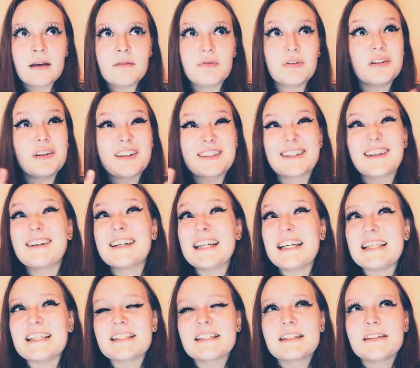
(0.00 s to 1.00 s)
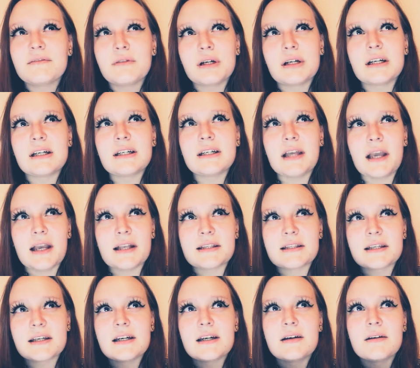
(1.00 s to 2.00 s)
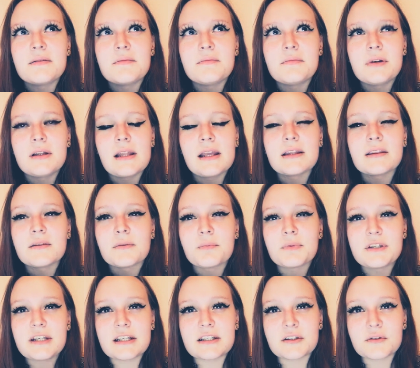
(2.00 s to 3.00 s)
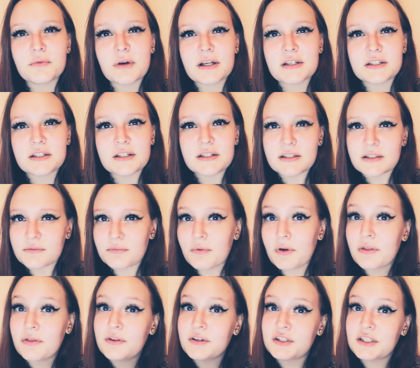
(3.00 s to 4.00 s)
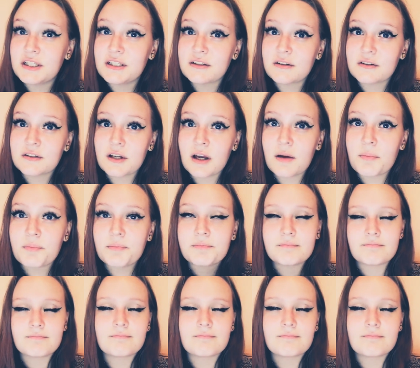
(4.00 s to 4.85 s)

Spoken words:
well, a side where it's like the potato wedges with the cheese on top.